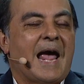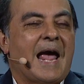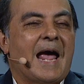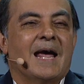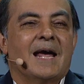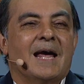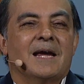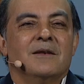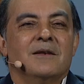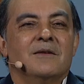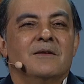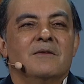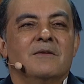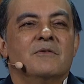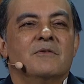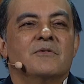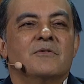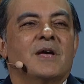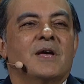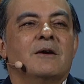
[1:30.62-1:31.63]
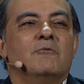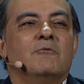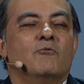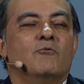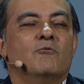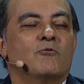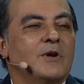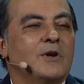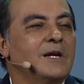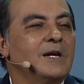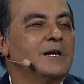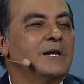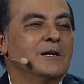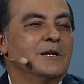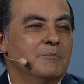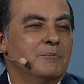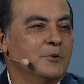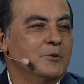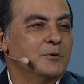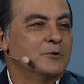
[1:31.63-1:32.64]
and they
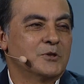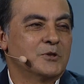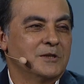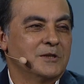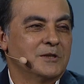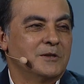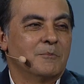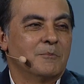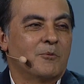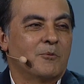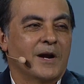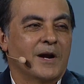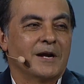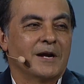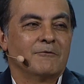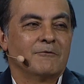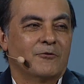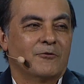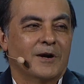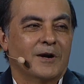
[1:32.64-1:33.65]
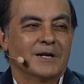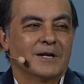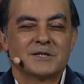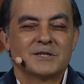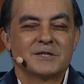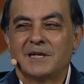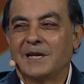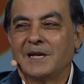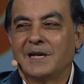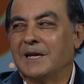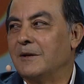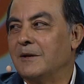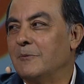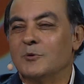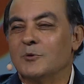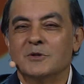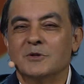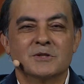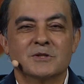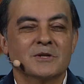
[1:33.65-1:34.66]
really boosted the brand for us, and it
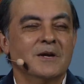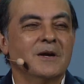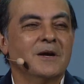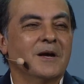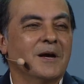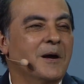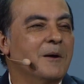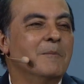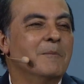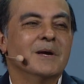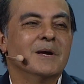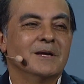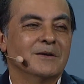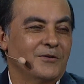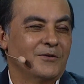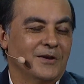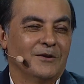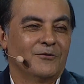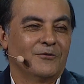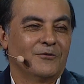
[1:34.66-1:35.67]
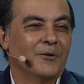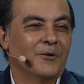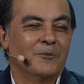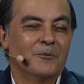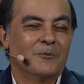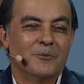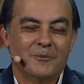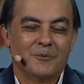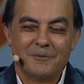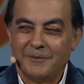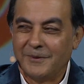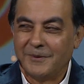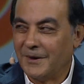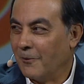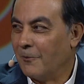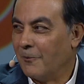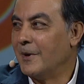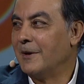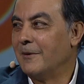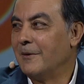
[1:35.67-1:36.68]
was amazing. So, you
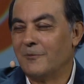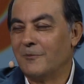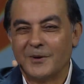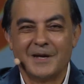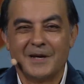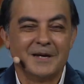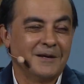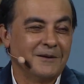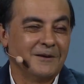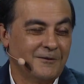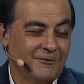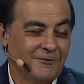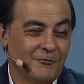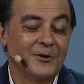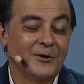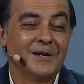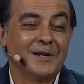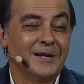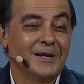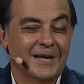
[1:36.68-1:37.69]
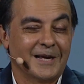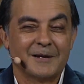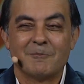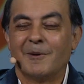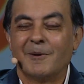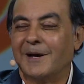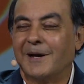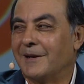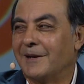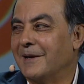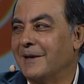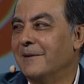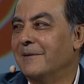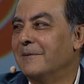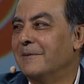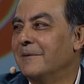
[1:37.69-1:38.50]
know, we really like Miley.